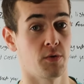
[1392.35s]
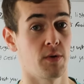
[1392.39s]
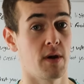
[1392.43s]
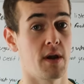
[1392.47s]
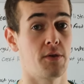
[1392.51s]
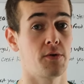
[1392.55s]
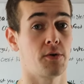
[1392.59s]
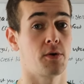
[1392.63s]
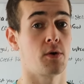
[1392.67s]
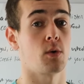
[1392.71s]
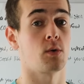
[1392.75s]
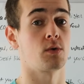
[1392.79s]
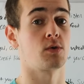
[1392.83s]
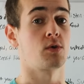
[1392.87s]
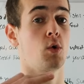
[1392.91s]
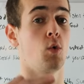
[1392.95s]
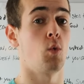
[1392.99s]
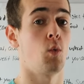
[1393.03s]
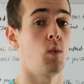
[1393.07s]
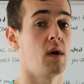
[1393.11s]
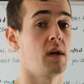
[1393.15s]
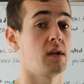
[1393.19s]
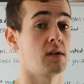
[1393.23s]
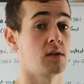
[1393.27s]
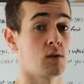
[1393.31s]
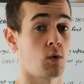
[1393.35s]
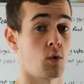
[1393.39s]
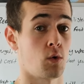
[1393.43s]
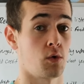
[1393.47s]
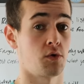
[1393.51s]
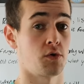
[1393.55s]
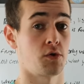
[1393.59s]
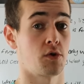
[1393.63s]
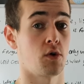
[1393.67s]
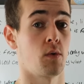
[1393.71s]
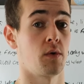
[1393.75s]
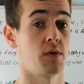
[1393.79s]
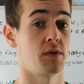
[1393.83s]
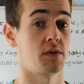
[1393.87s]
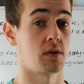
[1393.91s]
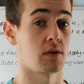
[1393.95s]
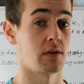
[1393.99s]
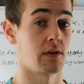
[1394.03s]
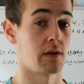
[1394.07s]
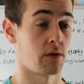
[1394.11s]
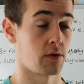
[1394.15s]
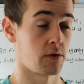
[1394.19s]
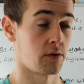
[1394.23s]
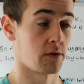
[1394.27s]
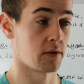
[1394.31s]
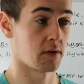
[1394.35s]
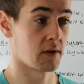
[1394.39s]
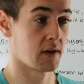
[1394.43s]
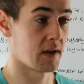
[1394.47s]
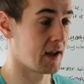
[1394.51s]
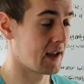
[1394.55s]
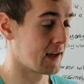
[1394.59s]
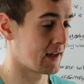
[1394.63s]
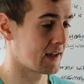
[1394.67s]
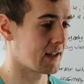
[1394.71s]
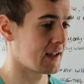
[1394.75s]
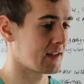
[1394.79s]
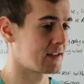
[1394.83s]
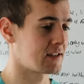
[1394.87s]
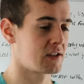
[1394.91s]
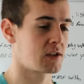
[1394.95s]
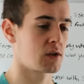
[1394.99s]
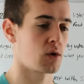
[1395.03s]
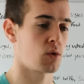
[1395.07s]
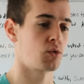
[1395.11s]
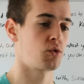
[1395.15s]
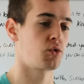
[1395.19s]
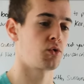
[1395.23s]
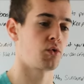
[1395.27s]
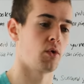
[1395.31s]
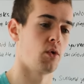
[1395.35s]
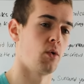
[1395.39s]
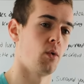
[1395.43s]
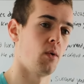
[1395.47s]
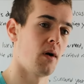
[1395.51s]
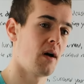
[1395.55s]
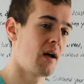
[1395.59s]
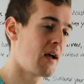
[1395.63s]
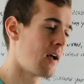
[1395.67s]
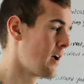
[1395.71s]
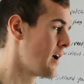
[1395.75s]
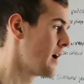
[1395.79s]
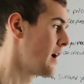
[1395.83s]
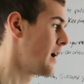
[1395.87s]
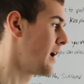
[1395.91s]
You're either going to win or you're going to learn. And it's so true.